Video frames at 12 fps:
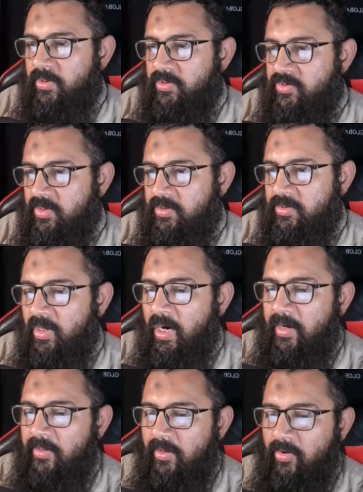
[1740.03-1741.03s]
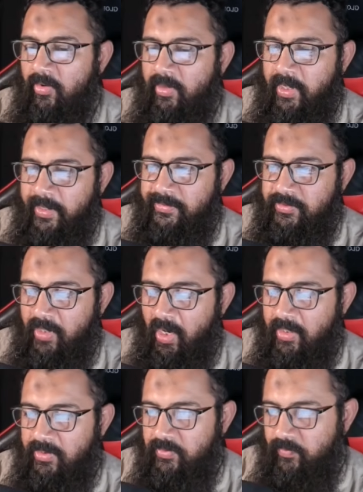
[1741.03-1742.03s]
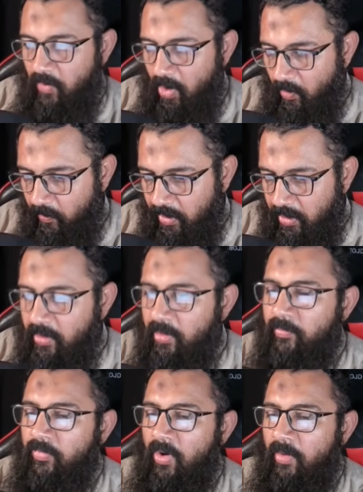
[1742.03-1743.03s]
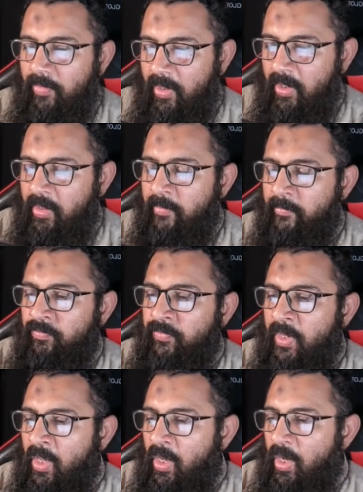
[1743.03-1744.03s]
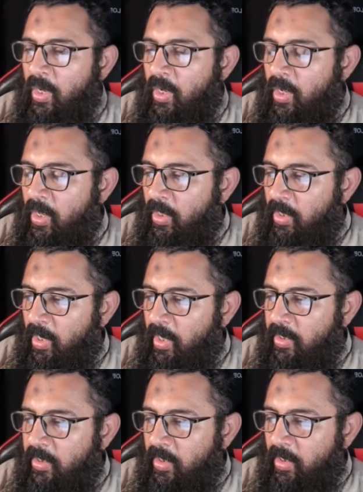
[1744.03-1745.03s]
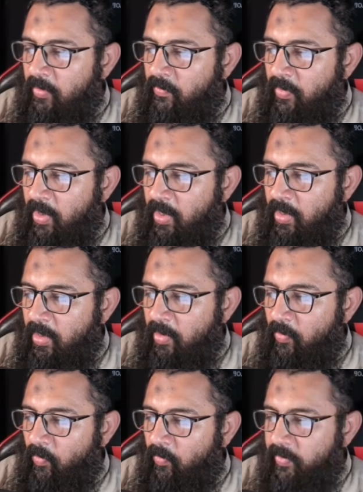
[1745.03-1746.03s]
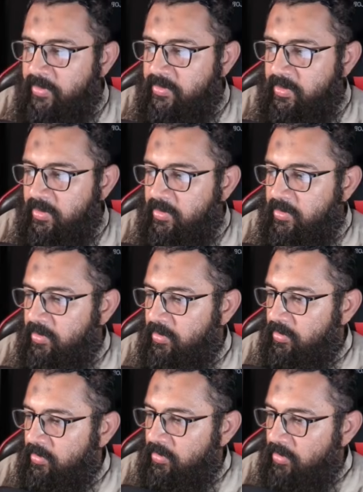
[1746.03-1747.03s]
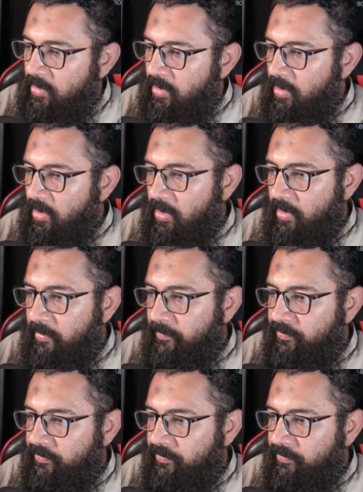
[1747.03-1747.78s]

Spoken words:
structure and the context, it's following properly. Like if I visit the